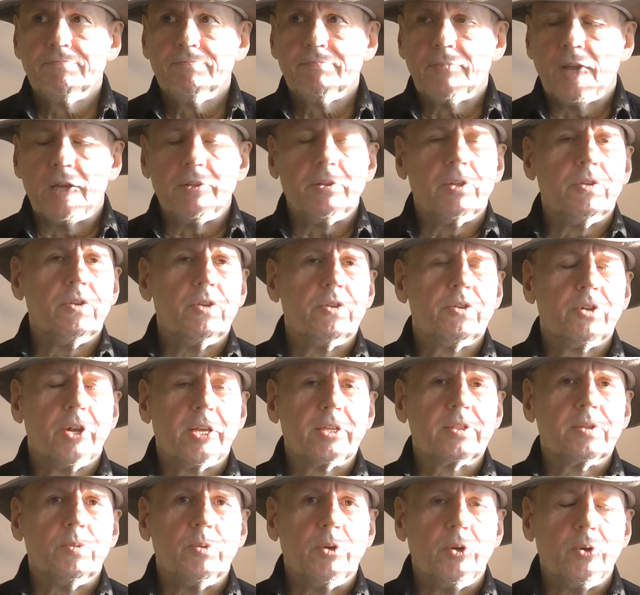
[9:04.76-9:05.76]
And the
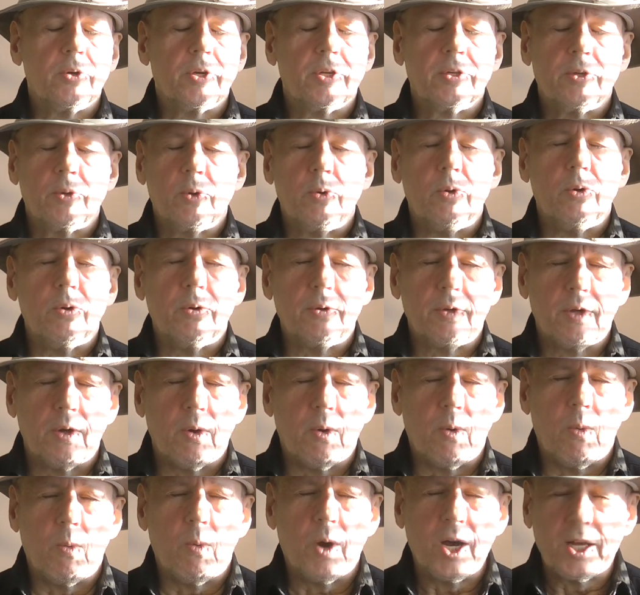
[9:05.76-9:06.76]
dyslexic will look at you and
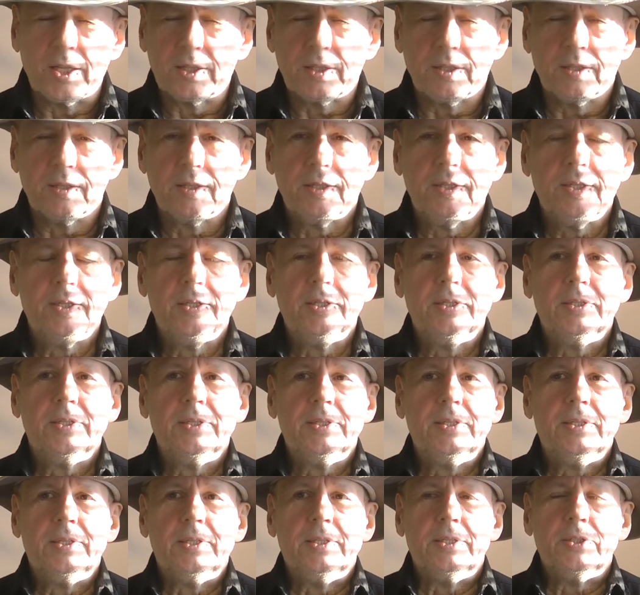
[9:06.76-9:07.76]
go, what?
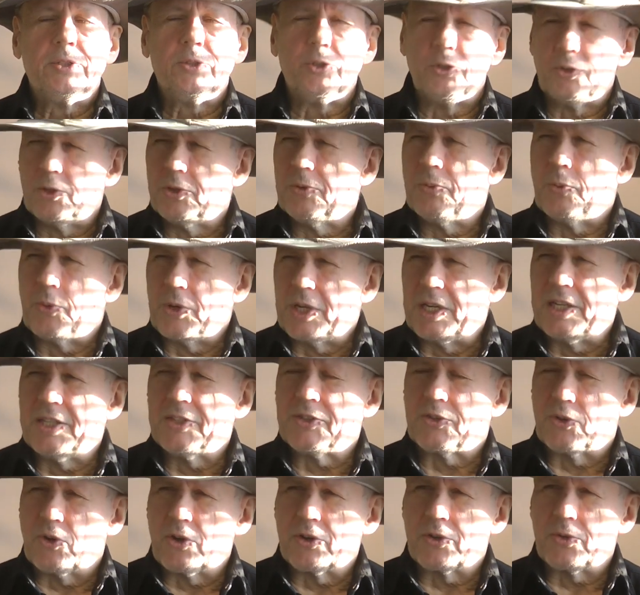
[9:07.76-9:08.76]
Should you really
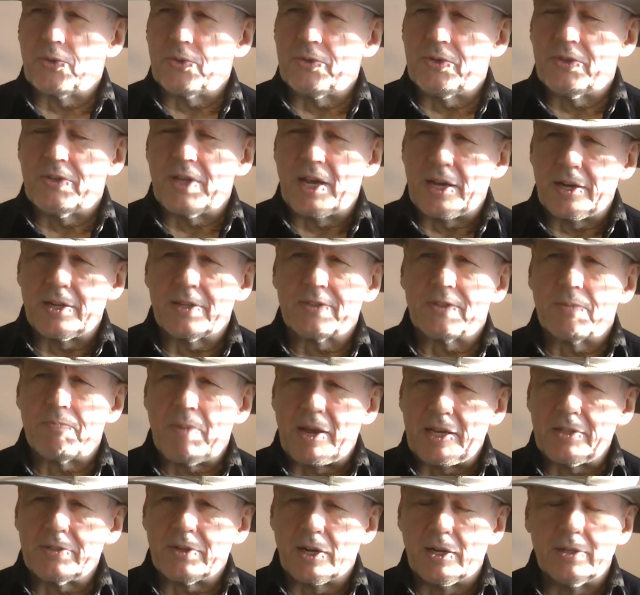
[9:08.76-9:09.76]
start using that as a
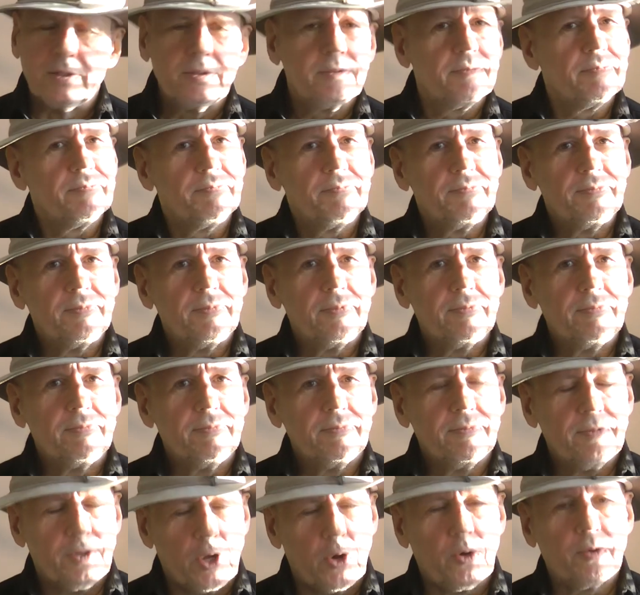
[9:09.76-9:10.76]
baseline?
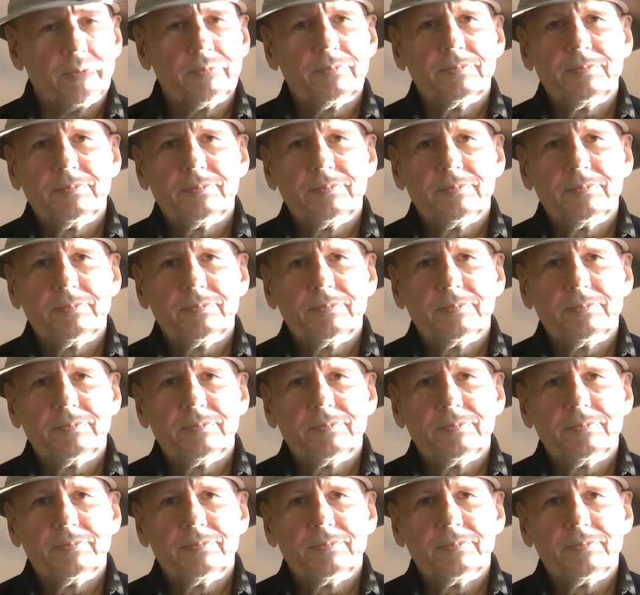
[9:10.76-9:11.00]
No.